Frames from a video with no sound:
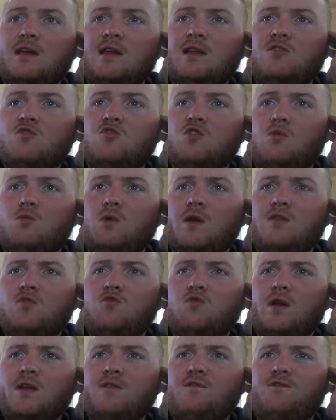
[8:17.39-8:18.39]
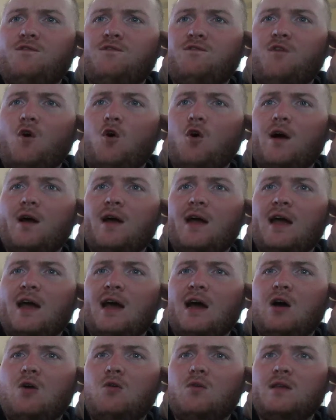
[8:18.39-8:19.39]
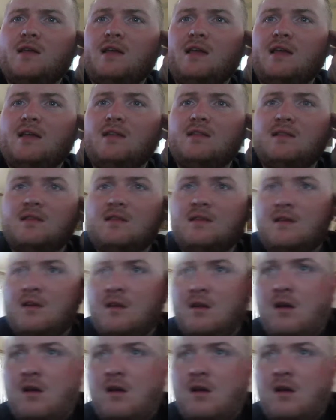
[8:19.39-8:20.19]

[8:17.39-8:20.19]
Dennis to 124 out in